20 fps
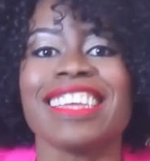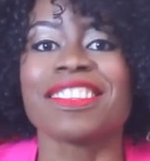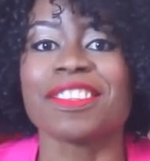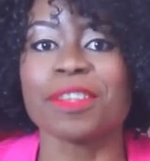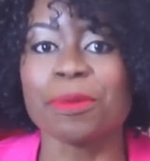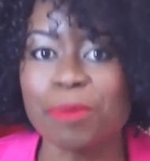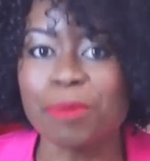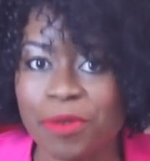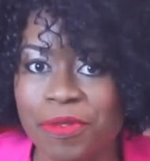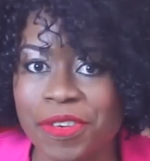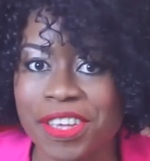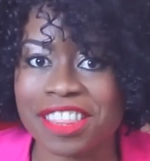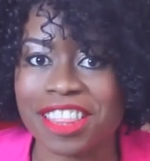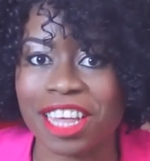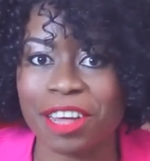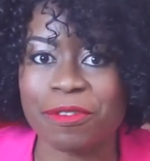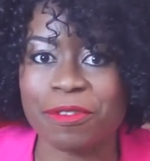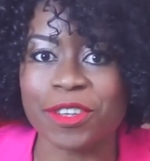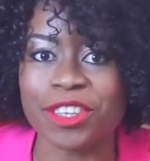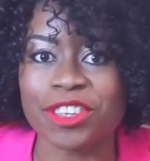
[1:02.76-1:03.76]
It's a movie
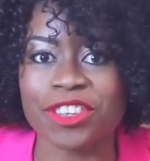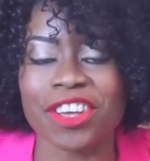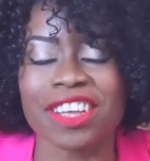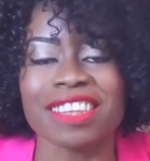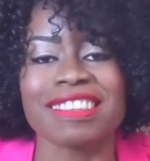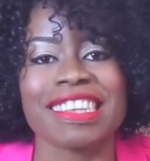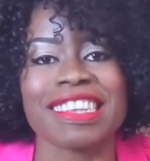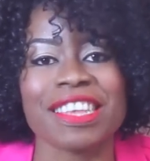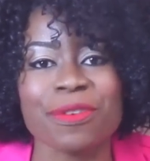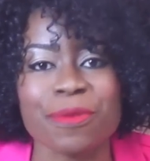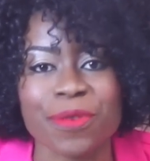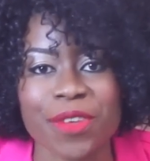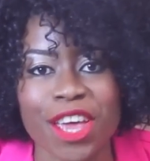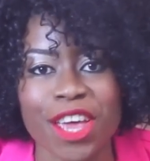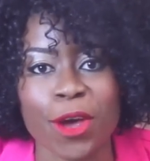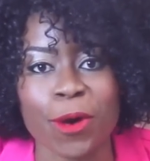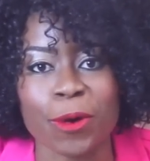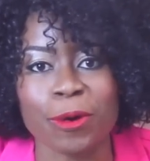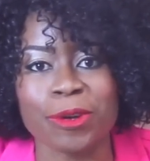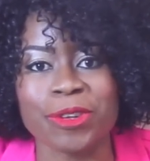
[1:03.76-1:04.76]
that features
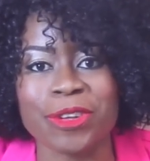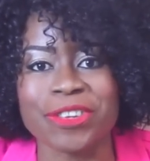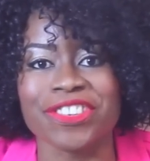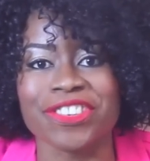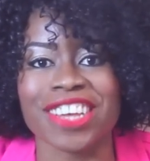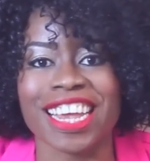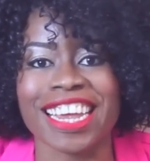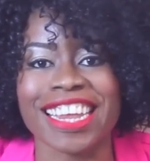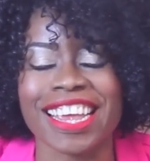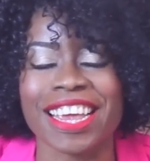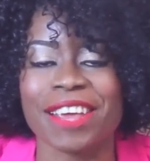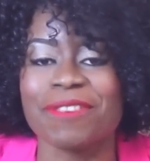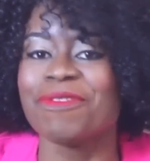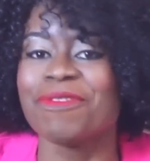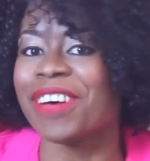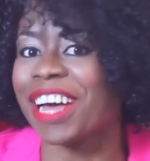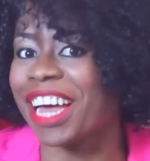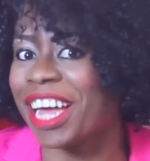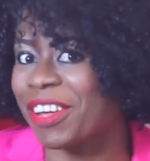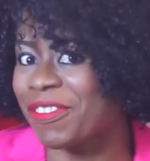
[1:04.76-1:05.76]
Ivie
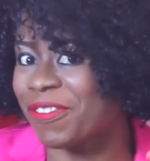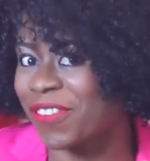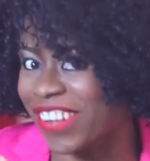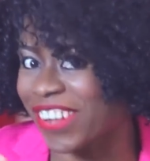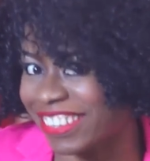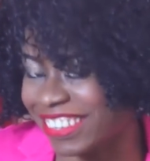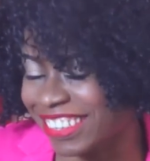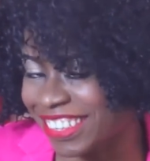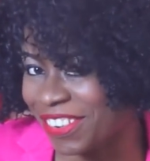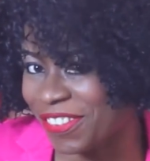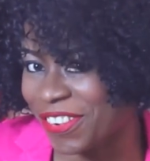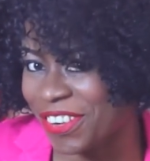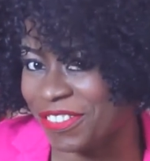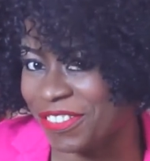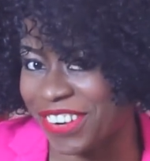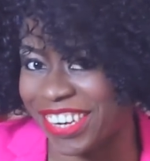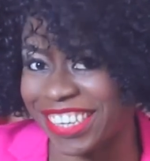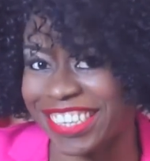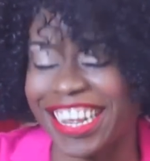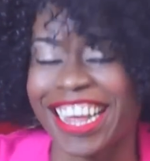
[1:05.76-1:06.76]
Okujaye, my personal
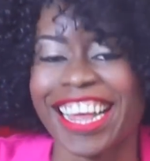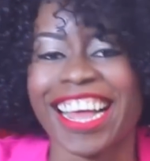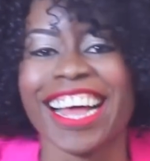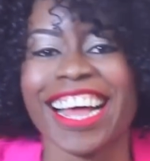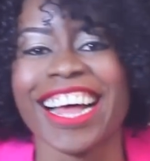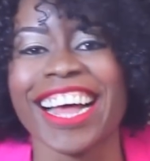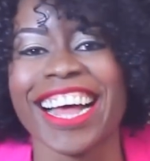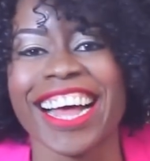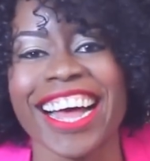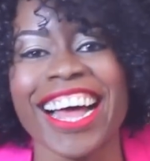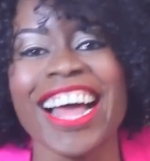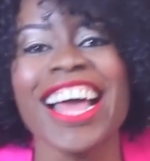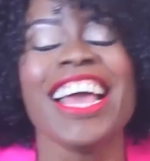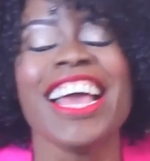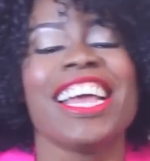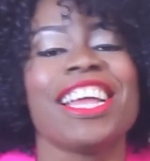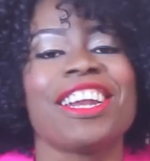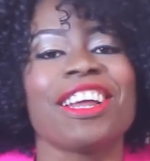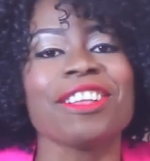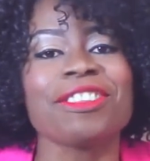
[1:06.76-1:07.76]
favorite.
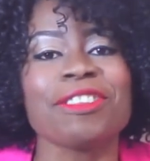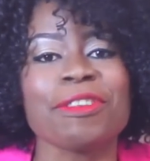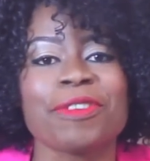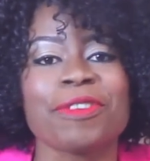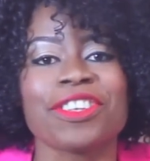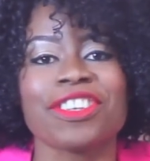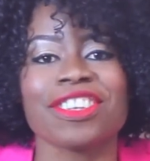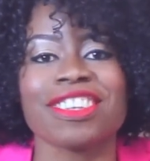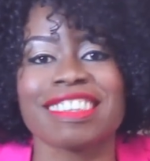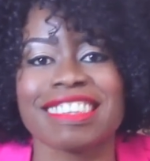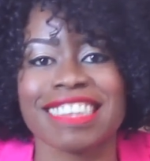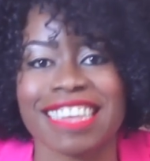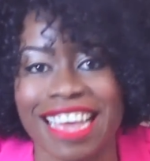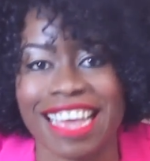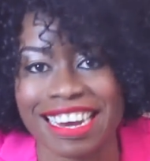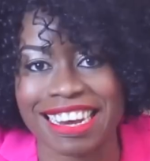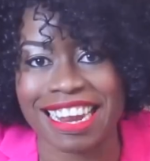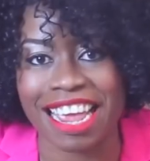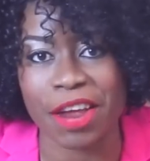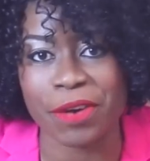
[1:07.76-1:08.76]
It also features
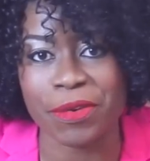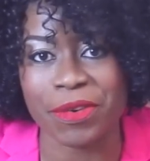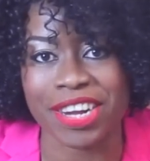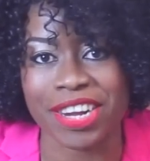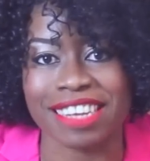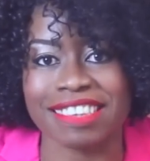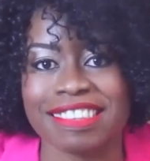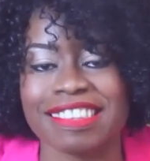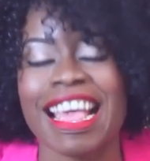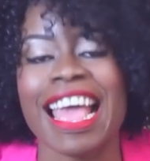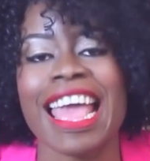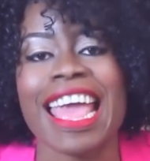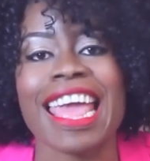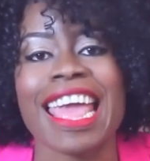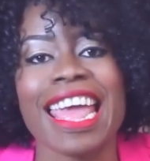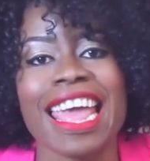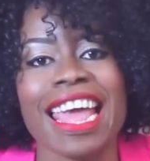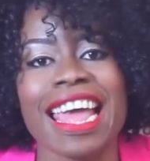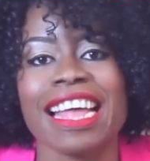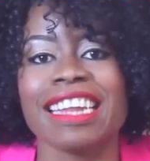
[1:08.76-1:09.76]
Ken Eriks
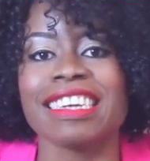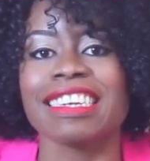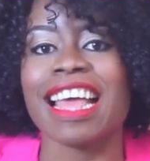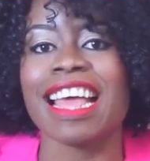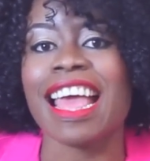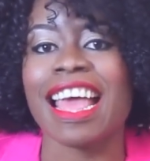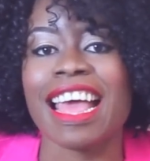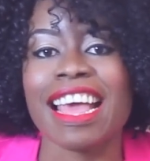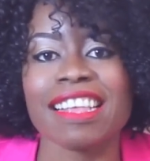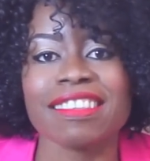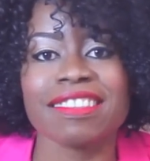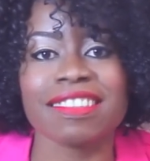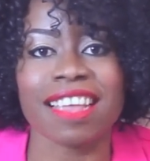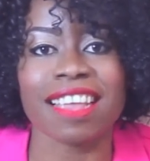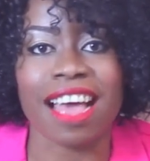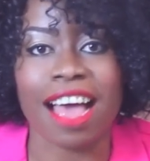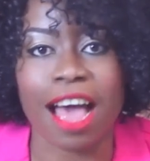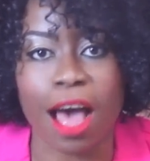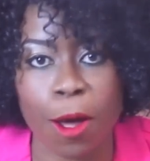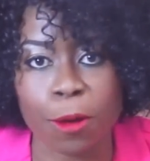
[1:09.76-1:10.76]
and Esther
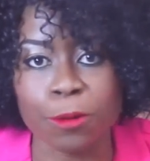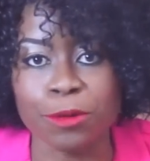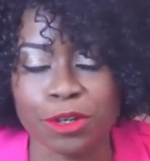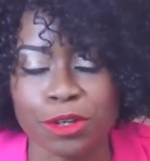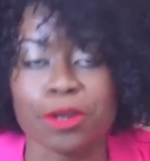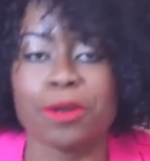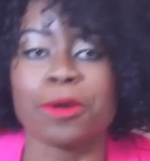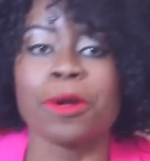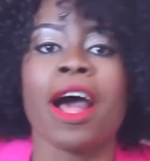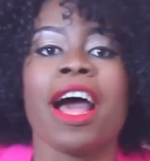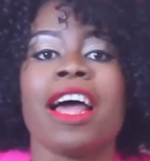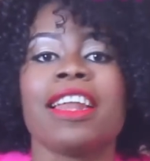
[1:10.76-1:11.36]
Audu.